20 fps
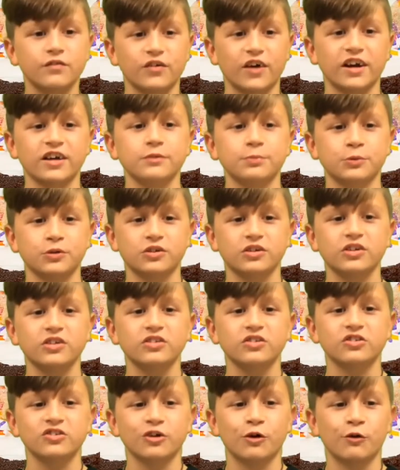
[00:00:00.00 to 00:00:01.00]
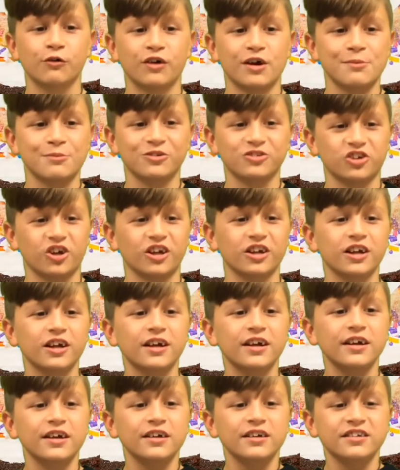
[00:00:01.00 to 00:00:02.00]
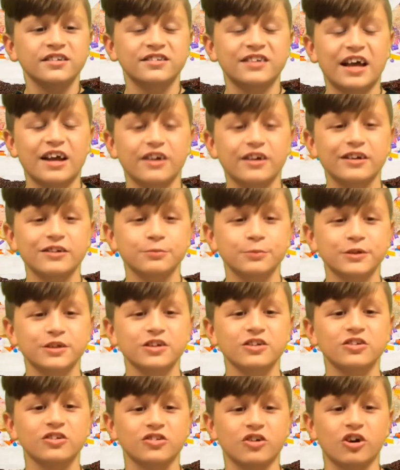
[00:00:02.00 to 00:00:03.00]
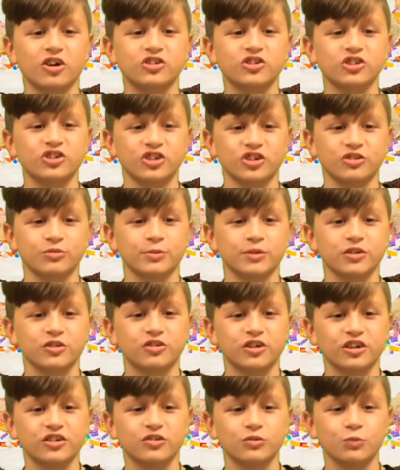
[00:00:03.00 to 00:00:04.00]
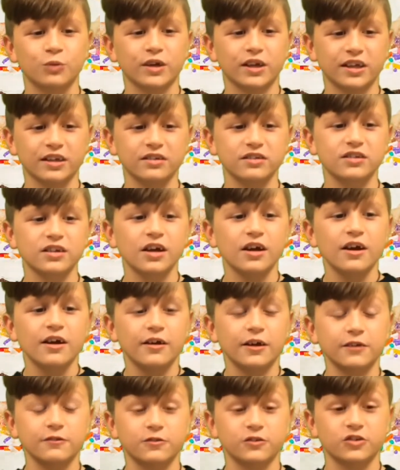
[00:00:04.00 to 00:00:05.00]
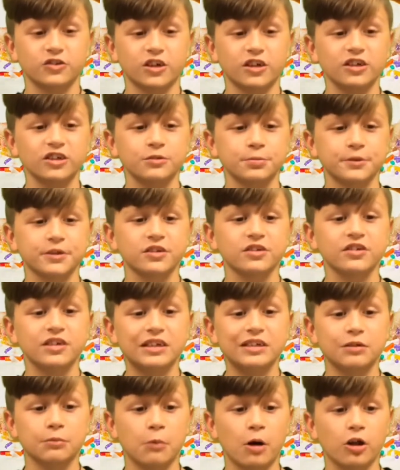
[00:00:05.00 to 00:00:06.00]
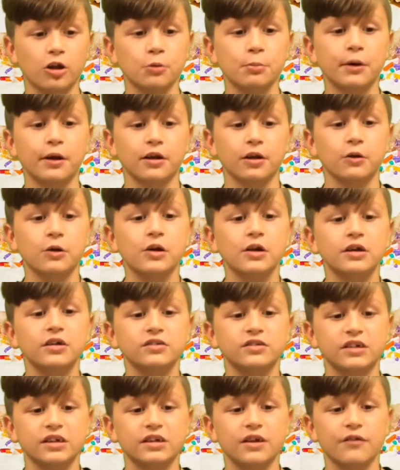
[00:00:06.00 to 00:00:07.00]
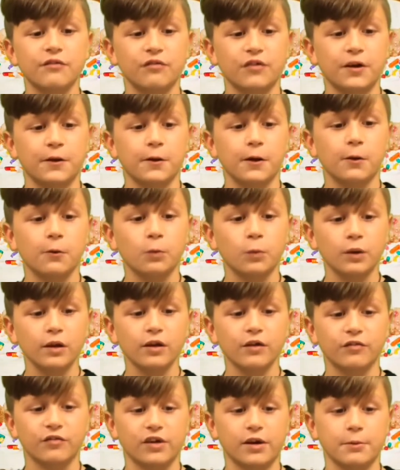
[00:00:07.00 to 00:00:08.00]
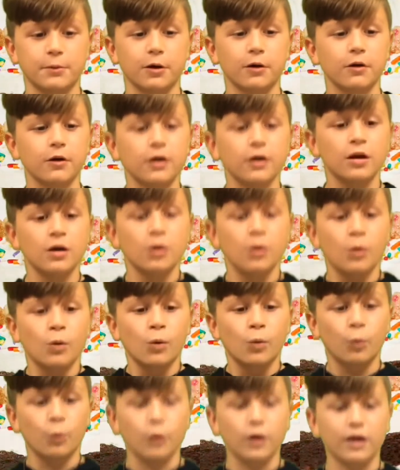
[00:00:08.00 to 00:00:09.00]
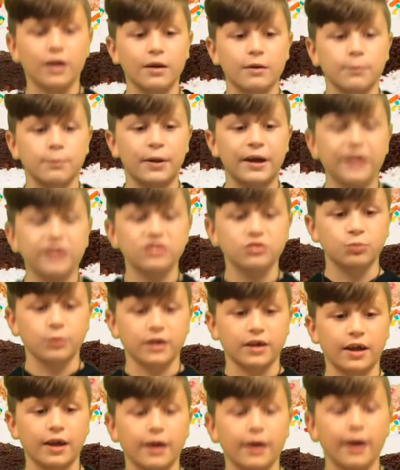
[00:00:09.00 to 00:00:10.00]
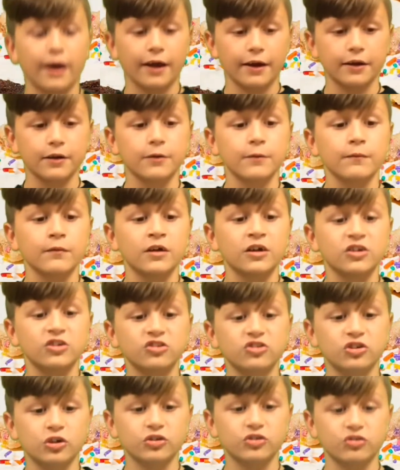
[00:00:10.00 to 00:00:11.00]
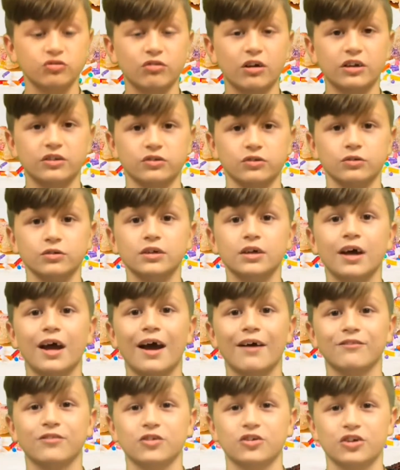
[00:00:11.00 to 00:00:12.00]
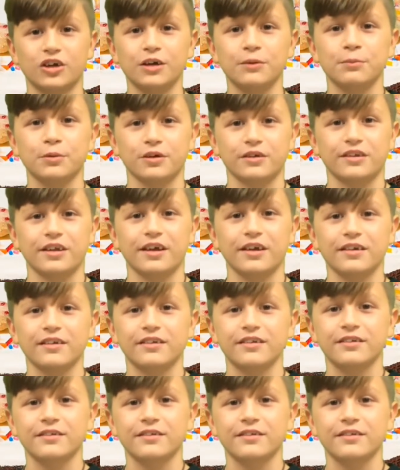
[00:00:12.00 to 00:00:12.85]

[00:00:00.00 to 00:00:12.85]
Friday's birthdays is Noah Amazon. Saturday's birthdays is Audrey Crispin, Grayson Wiggins, and for Sunday's birthdays is Damalo Bello, Sandy Frano, Willa Frano, Paige Head, Joseph Russell. Have a great birthday.